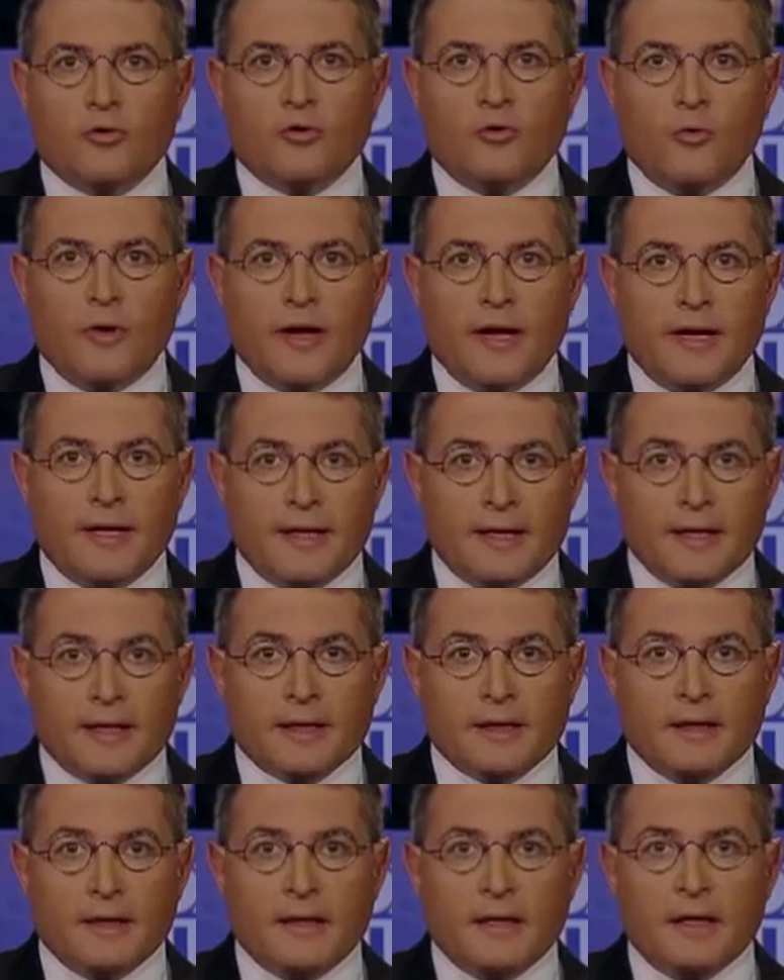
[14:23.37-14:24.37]
are weighing
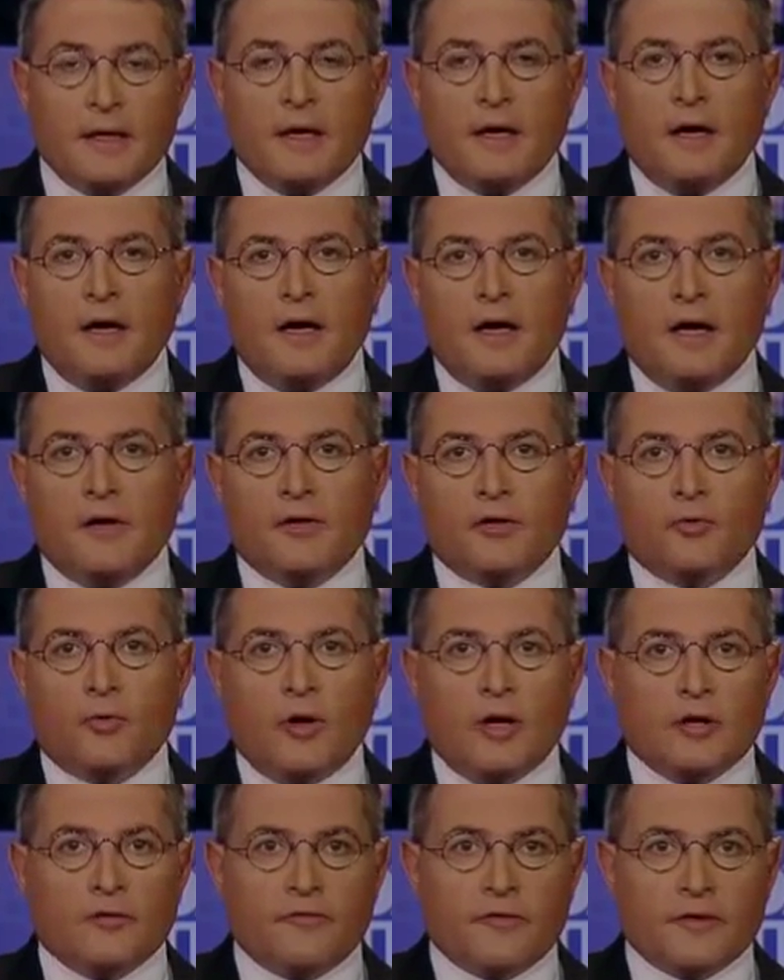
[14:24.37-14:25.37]
in on the
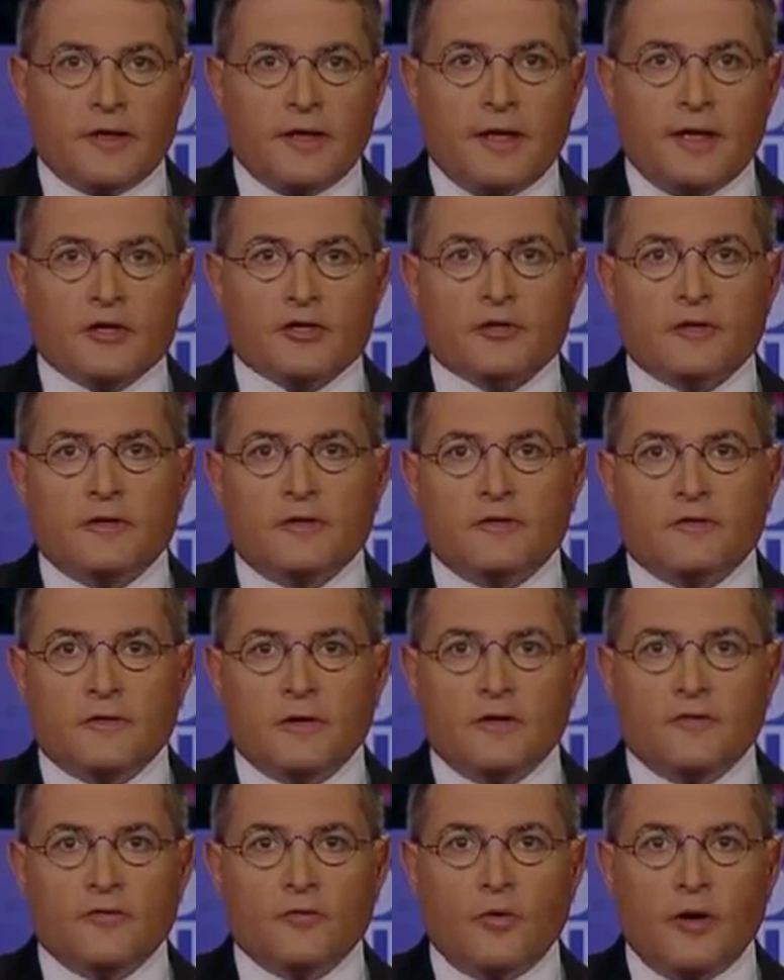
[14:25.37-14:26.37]
qualifications
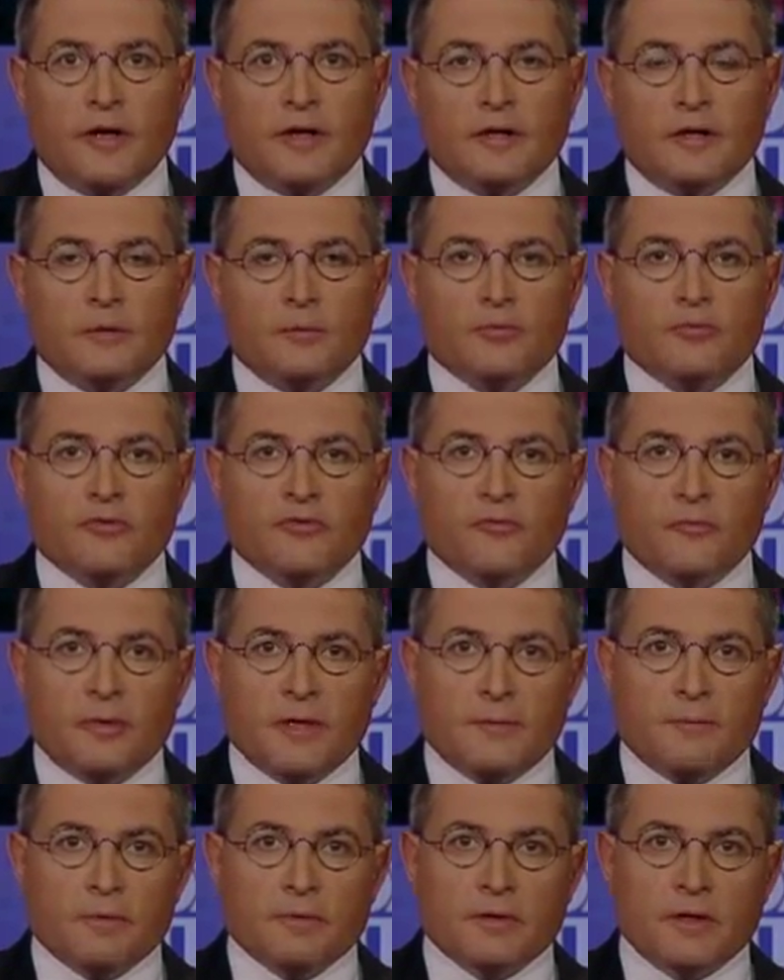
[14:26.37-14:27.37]
of quite a number of
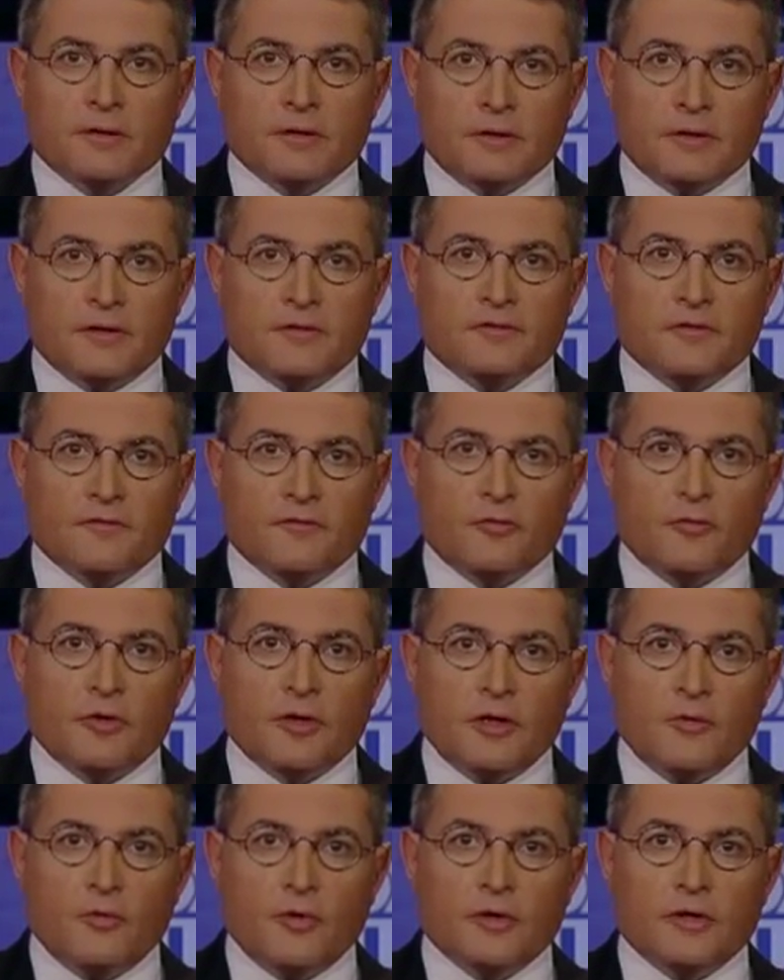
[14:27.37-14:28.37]
people on the list of
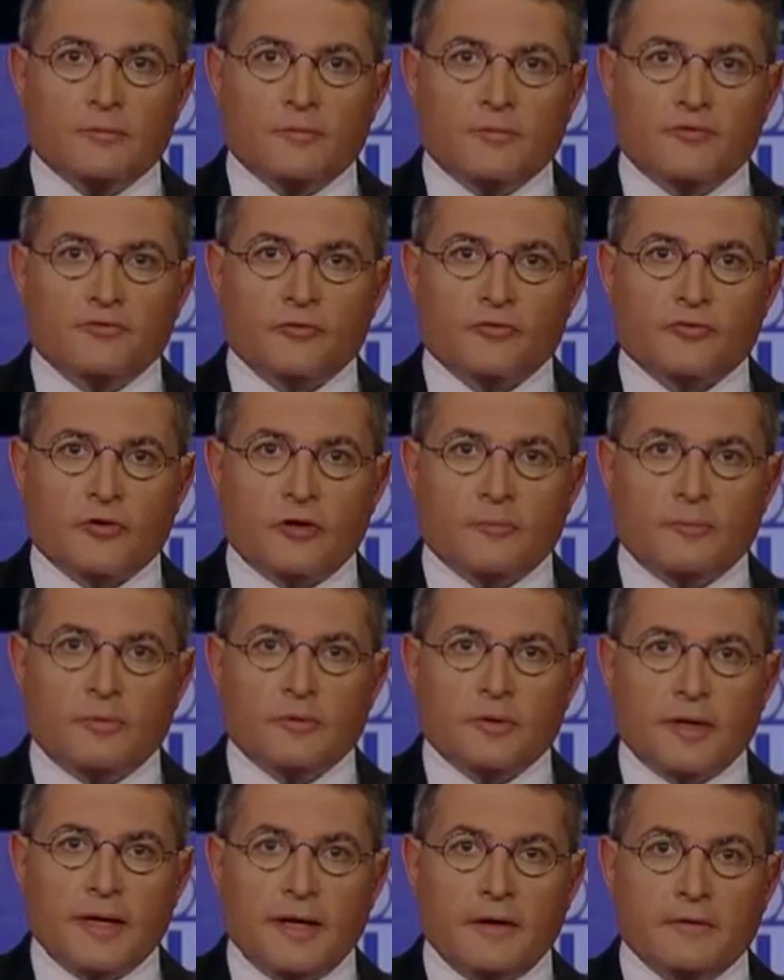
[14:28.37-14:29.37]
twenty-one that Mister Trump
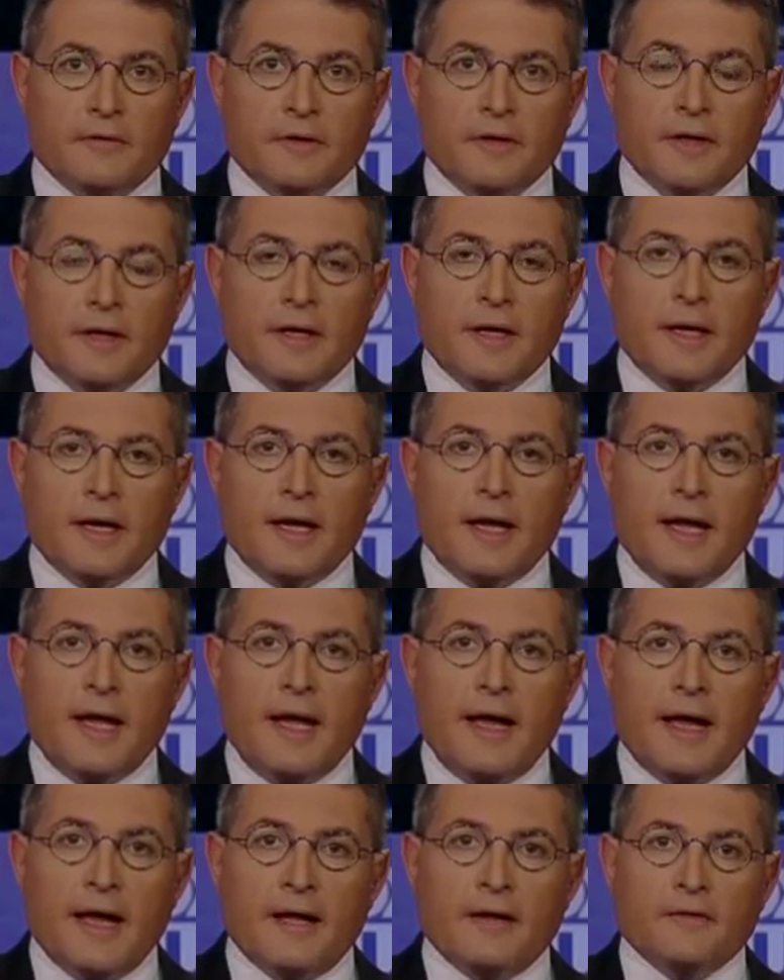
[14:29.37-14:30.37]
put out.
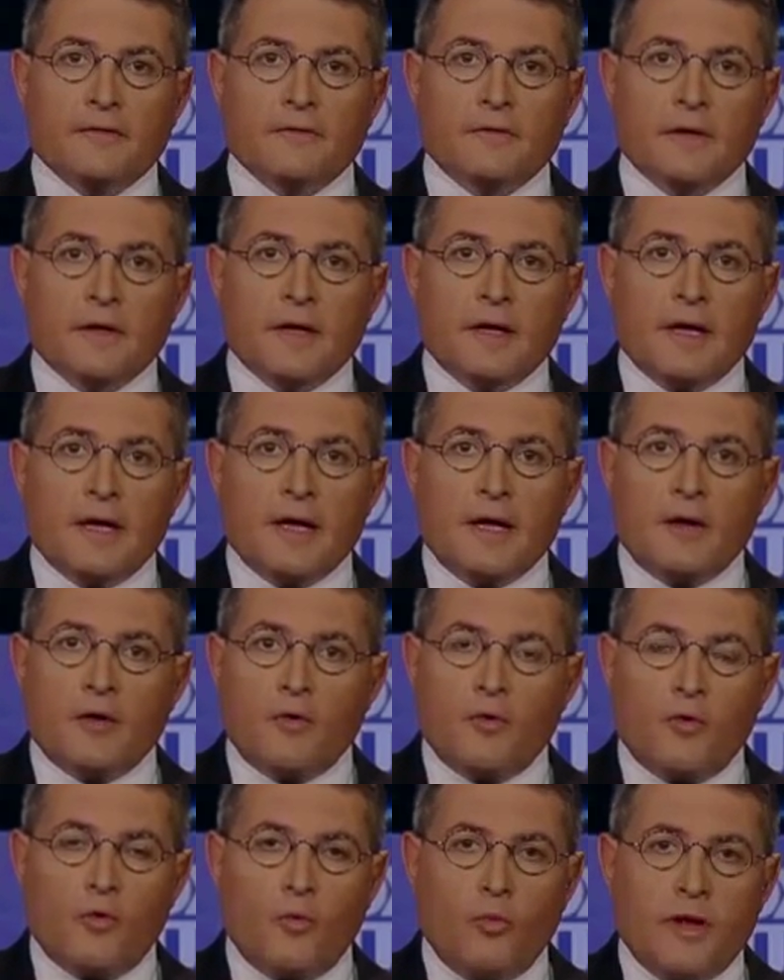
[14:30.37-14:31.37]
And
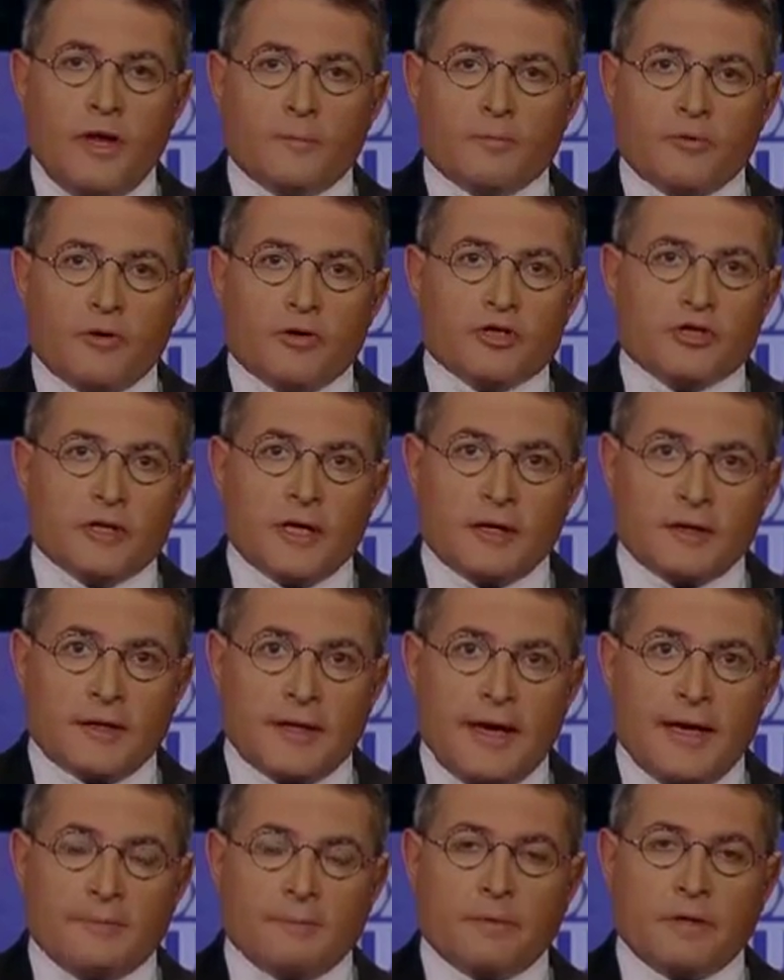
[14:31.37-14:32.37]
we appreciate
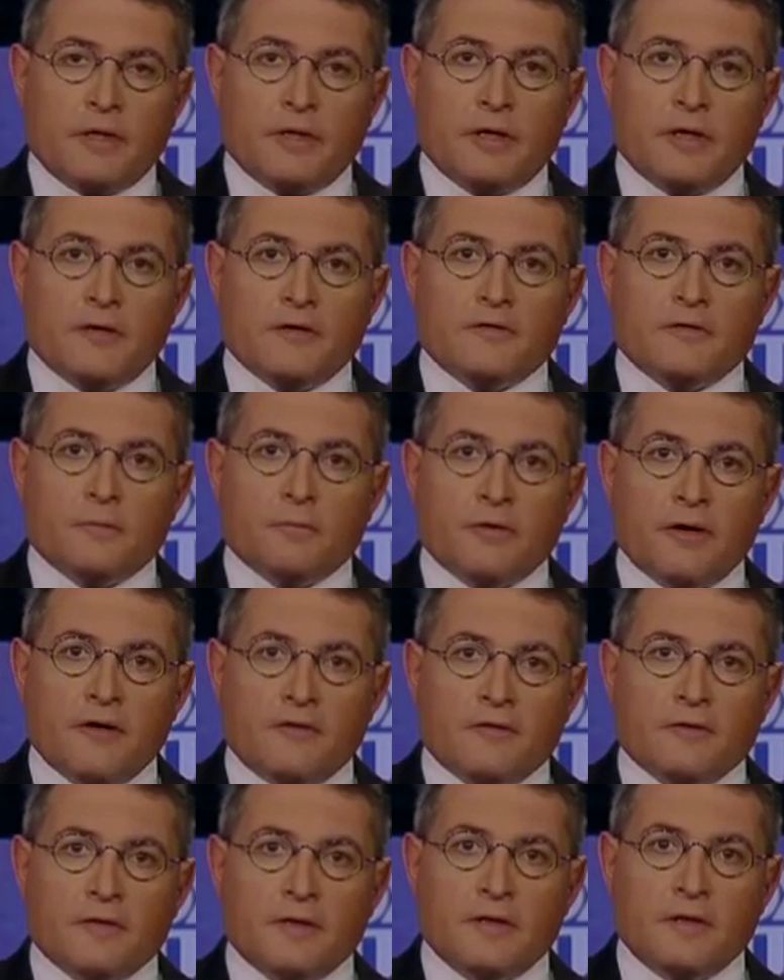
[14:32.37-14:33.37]
that because the
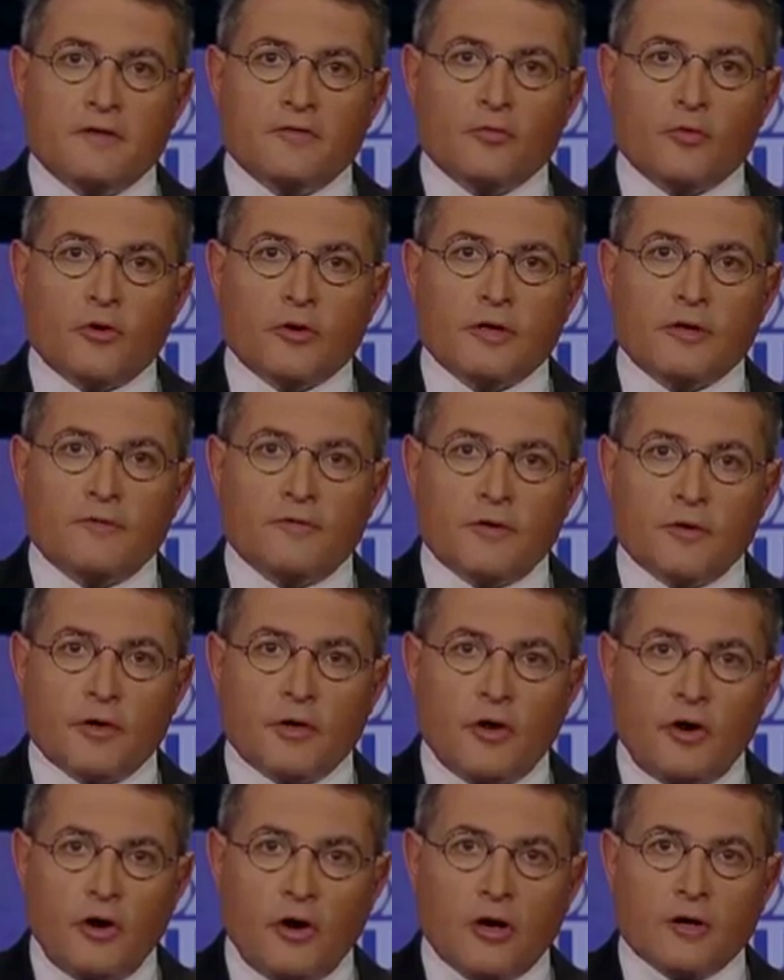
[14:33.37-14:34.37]
president is working very
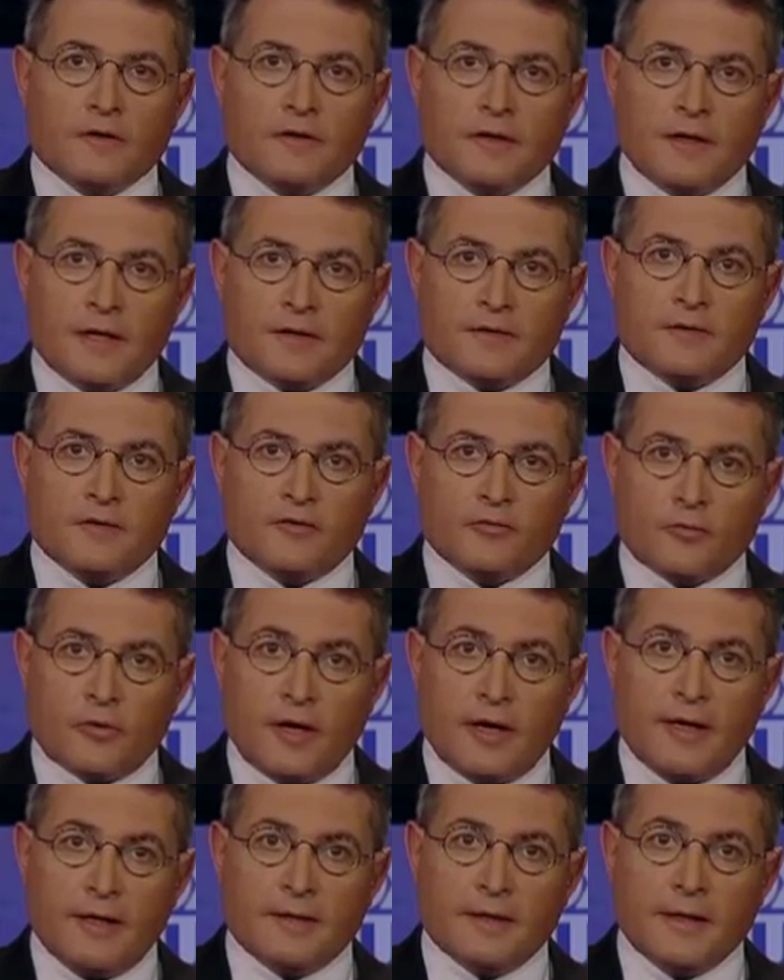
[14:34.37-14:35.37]
hard to get this
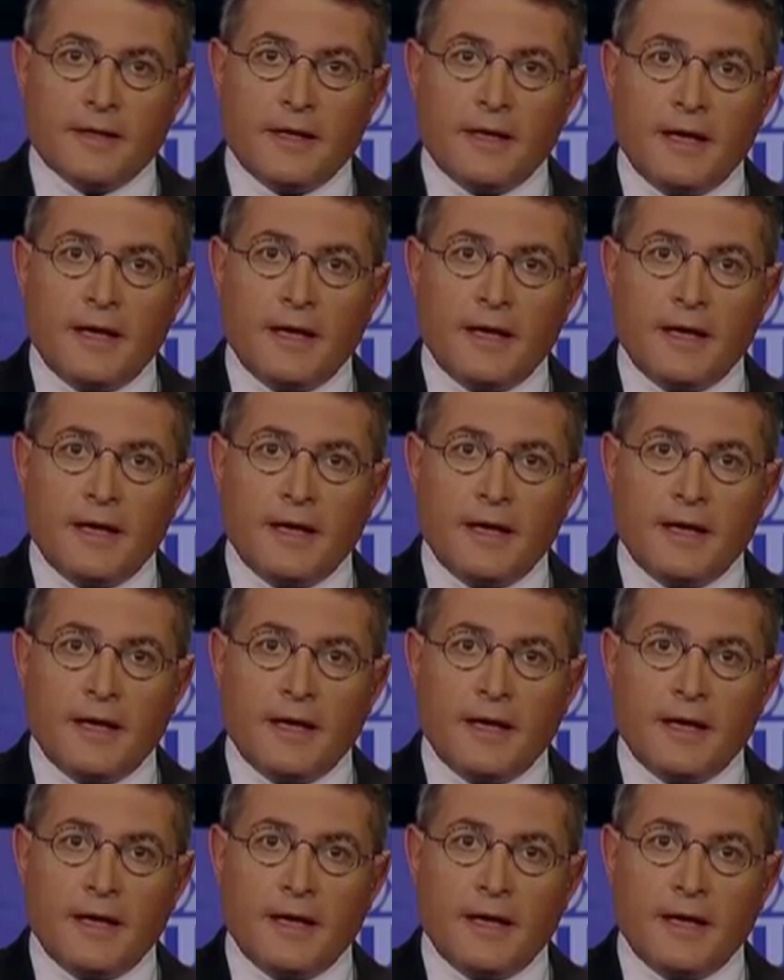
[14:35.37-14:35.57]
right,